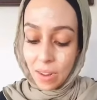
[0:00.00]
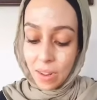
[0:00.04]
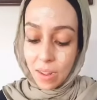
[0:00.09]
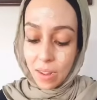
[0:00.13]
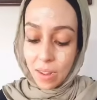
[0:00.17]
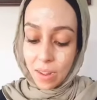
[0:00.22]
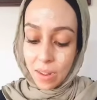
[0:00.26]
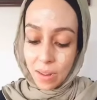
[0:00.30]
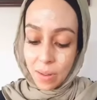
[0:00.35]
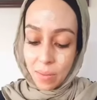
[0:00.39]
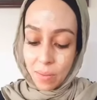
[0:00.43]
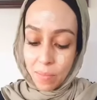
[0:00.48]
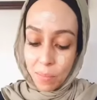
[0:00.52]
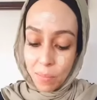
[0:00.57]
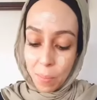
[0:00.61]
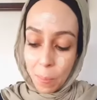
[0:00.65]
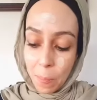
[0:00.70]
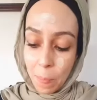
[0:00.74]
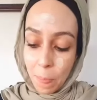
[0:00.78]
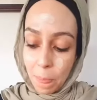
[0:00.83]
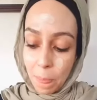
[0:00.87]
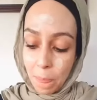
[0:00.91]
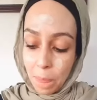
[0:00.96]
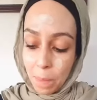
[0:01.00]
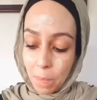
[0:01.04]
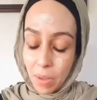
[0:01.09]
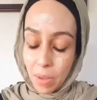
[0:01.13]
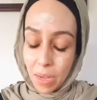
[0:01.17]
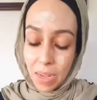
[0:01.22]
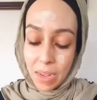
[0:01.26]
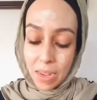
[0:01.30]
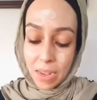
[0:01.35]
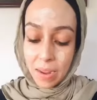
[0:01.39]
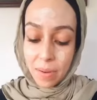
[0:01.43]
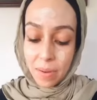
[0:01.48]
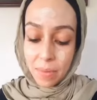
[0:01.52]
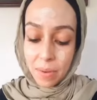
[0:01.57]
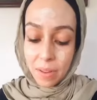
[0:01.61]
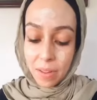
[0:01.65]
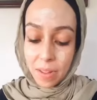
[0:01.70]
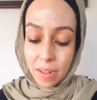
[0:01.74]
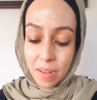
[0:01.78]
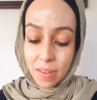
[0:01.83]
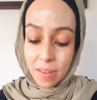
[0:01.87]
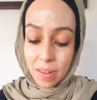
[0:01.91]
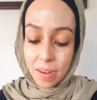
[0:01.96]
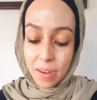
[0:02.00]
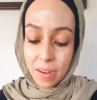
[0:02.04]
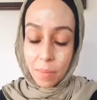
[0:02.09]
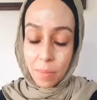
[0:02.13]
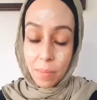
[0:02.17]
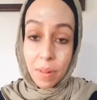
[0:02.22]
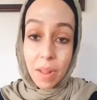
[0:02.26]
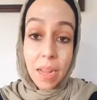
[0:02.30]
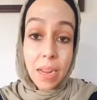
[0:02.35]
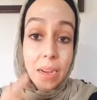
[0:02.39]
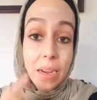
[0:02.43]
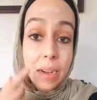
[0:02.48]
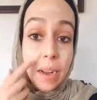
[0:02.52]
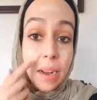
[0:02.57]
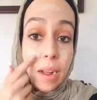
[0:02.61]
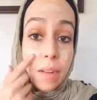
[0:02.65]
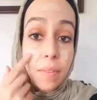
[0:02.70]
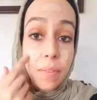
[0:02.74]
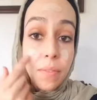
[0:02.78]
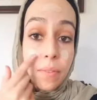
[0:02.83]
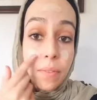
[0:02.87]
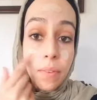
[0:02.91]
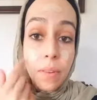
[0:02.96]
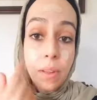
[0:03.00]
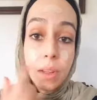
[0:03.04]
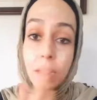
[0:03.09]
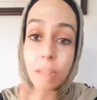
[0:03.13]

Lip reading: But yeah, I realized I didn't apply enough.